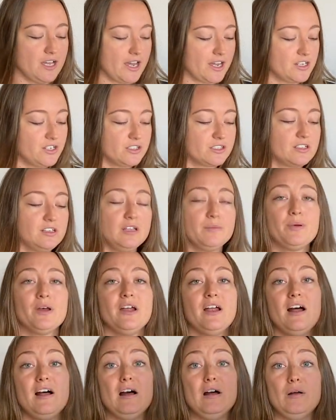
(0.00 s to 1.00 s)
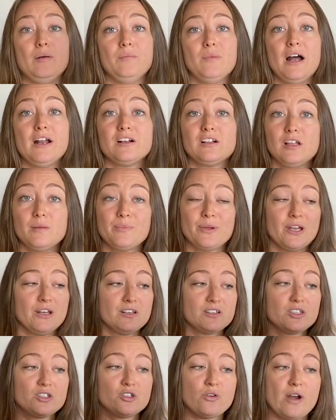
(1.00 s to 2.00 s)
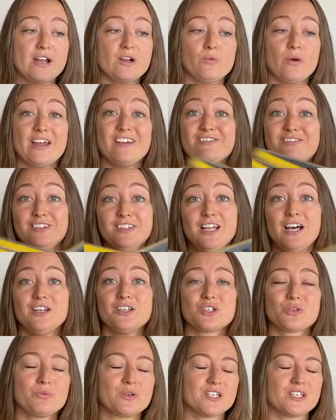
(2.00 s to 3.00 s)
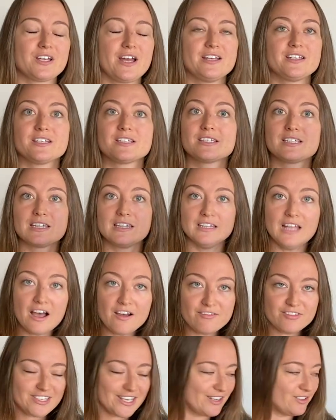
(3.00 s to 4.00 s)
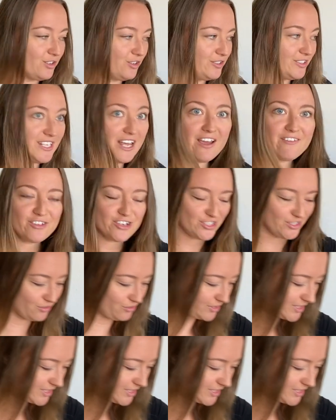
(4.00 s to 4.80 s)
I can just clip it, unclip it straight away for lunch, which I just loved and used every single